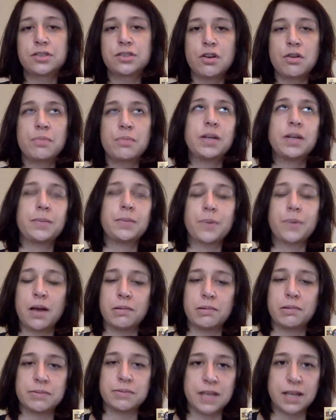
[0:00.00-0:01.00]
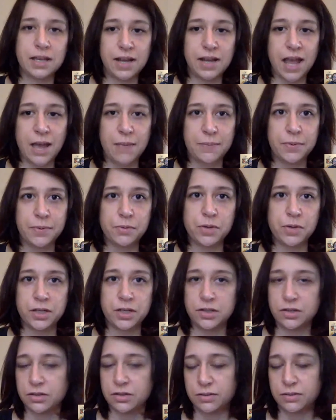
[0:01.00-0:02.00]
so many problems that can happen when
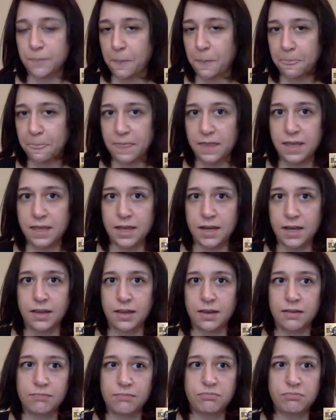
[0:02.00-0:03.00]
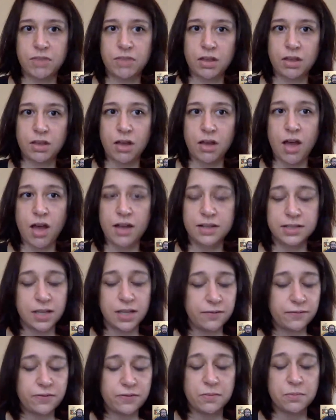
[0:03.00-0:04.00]
you're getting
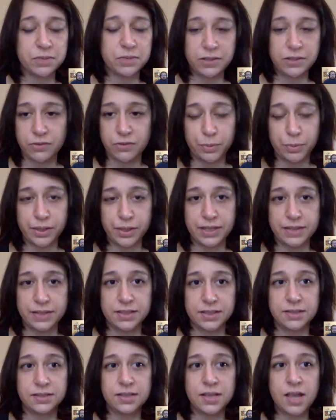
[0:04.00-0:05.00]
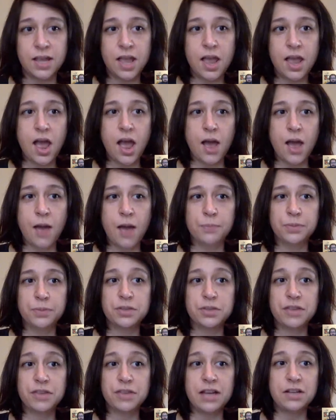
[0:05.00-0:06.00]
content from different places.
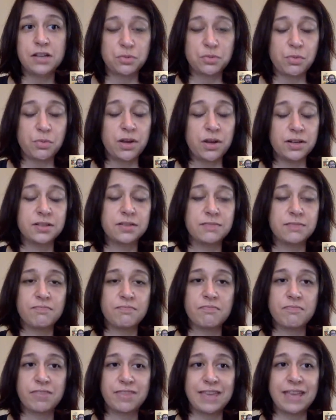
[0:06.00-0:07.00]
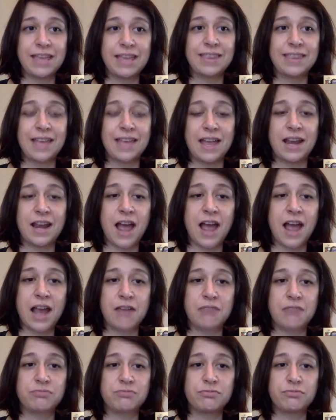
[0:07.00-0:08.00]
So that is one thing that
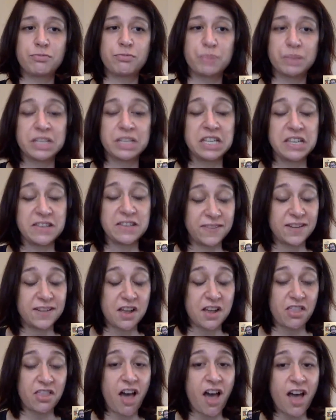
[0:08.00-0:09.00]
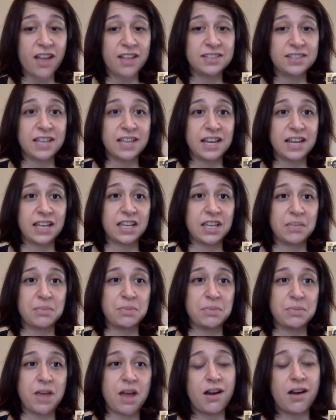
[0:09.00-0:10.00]
I believe in a lot, and it can
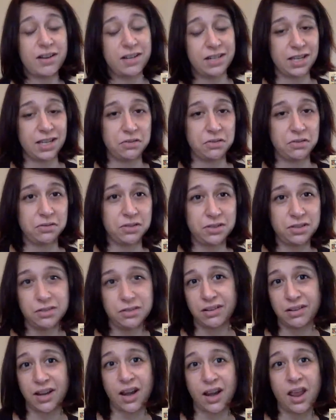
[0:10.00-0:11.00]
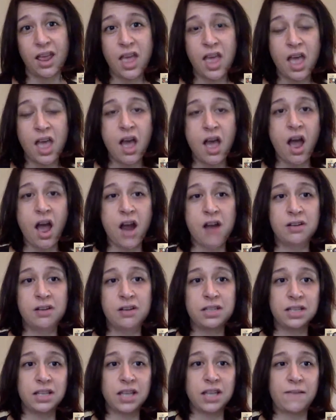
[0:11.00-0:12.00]
be hard to get used to and hard
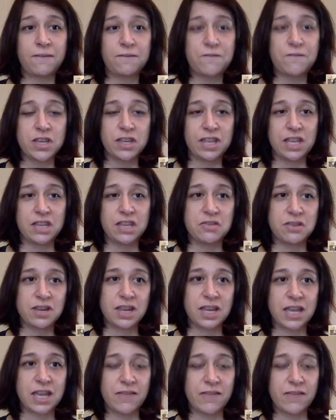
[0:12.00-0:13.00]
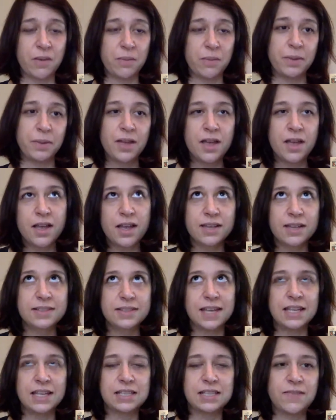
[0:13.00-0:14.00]
to, like, feel that you can give up, because,
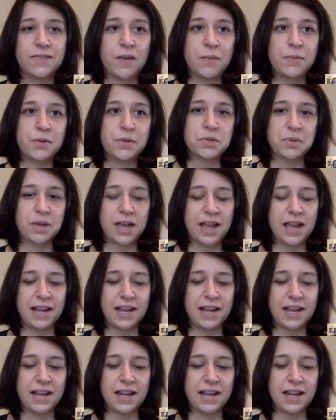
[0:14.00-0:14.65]
like, as developers, we